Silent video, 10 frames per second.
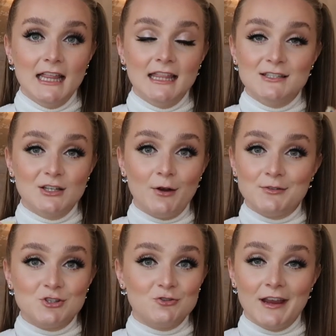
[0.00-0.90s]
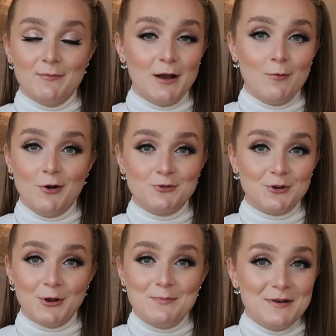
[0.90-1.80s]
These are going straight in my
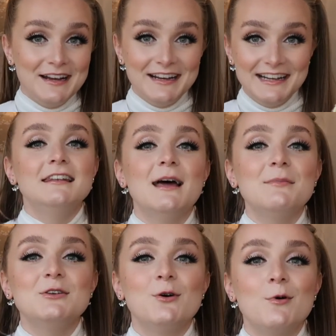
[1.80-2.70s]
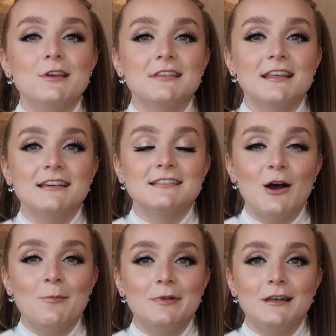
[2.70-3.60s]
wardrobe. Let me know what you think
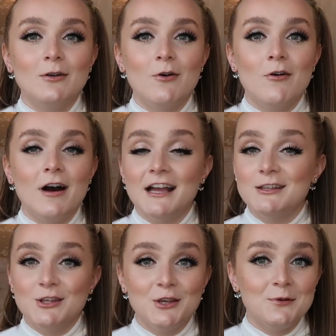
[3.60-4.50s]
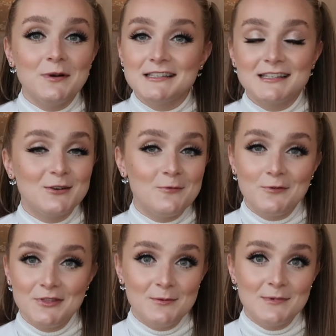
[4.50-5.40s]
down below. Are you as in love
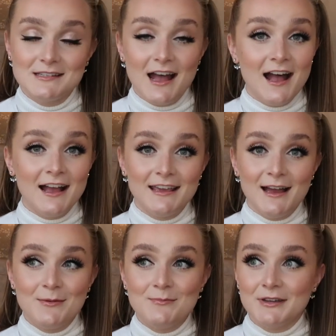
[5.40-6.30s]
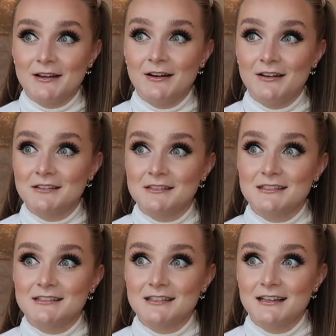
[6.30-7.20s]
with them as I am?
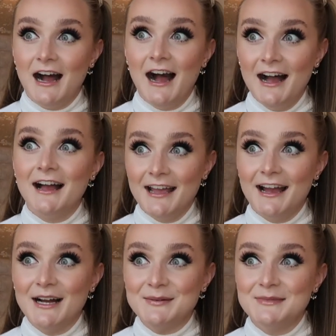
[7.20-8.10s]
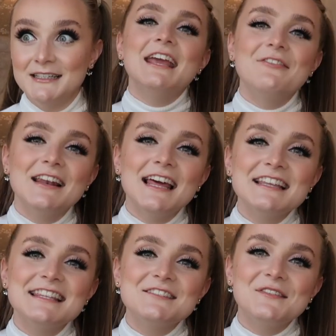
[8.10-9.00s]
Because I am. If you
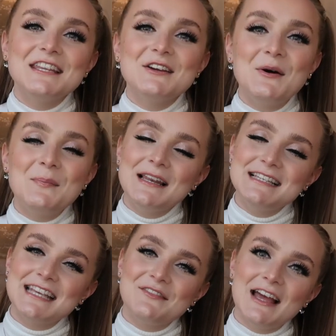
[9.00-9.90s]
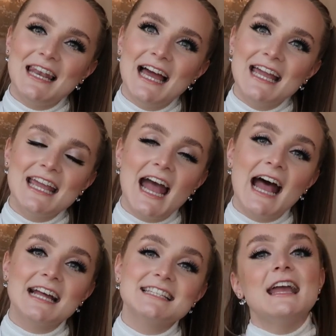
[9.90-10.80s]
like this video, please give it a like,
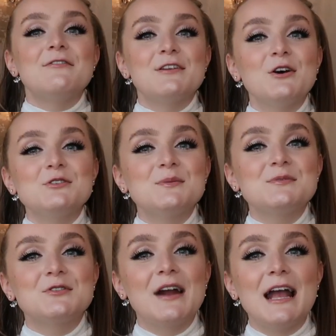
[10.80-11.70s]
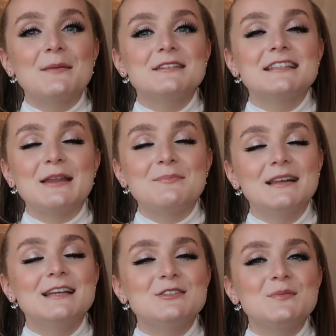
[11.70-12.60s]
and if you're not subscribed, then
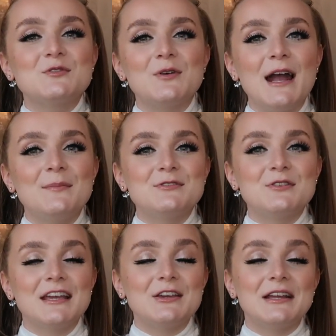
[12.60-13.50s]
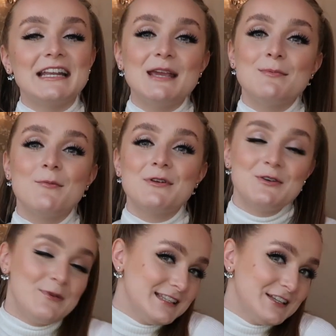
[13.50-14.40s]
please subscribe so that you can keep up with
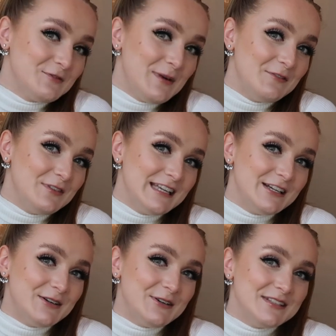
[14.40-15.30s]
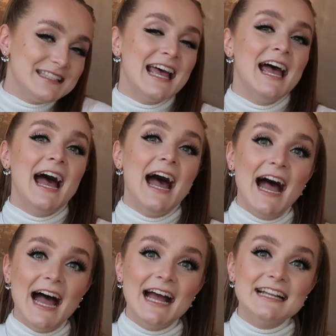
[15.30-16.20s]
the rest of my videos.
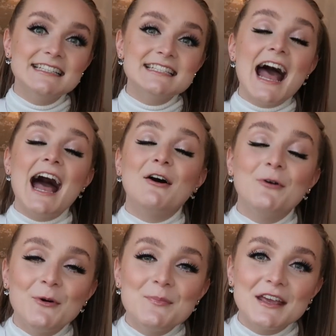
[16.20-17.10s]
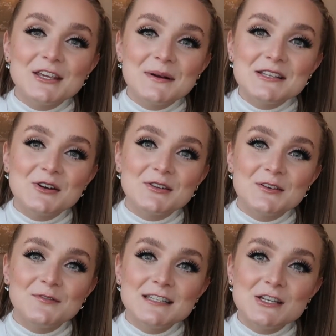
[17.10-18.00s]
And I hope that you enjoyed
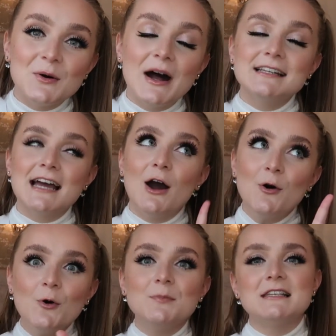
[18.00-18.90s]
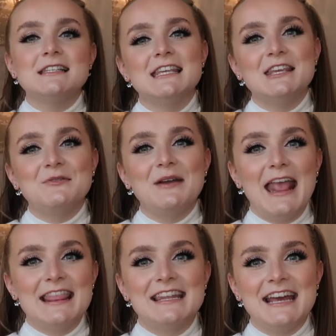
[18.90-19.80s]
the video, and I hope to see you
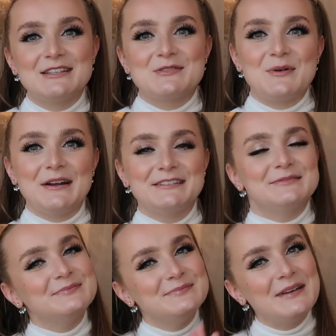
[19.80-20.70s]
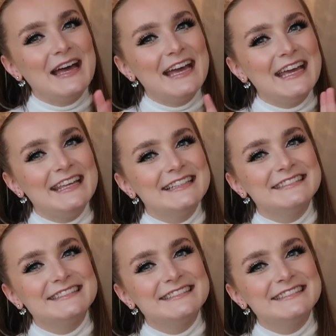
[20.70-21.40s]
in the next one. Bye!